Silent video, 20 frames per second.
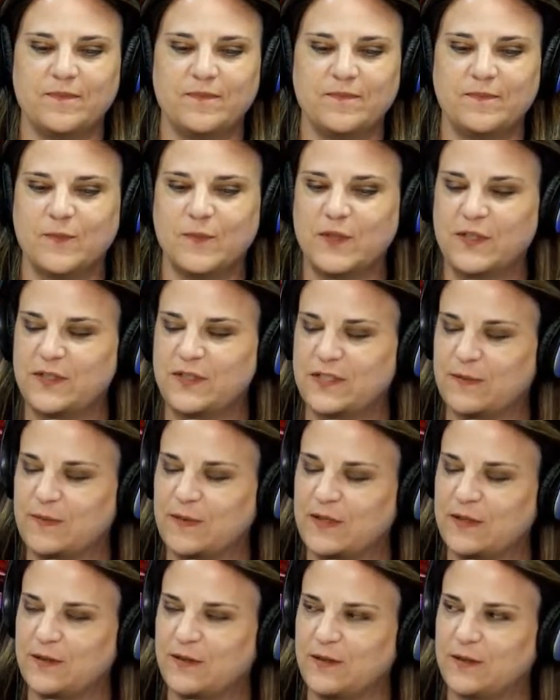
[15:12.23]
What are some
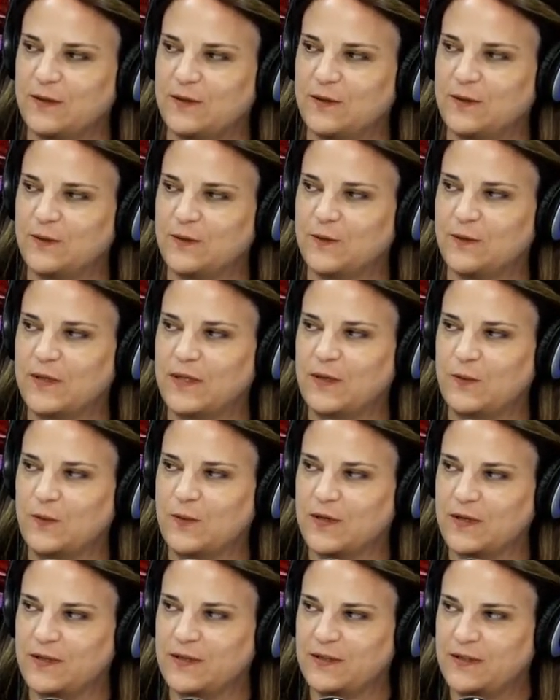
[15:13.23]
other
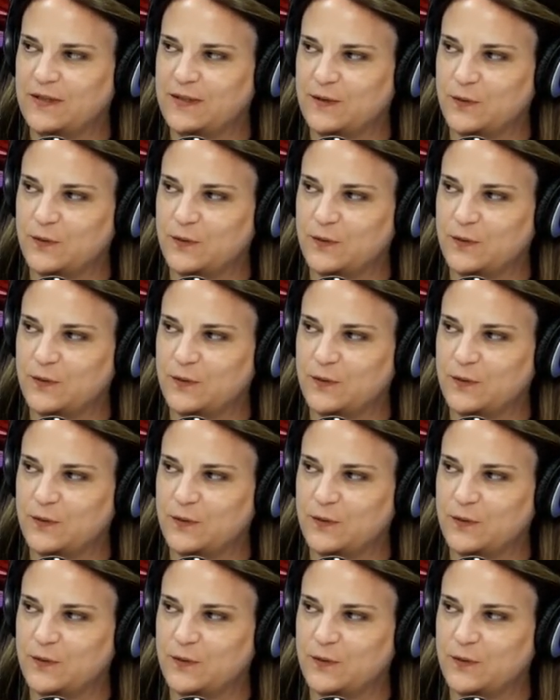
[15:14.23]
words?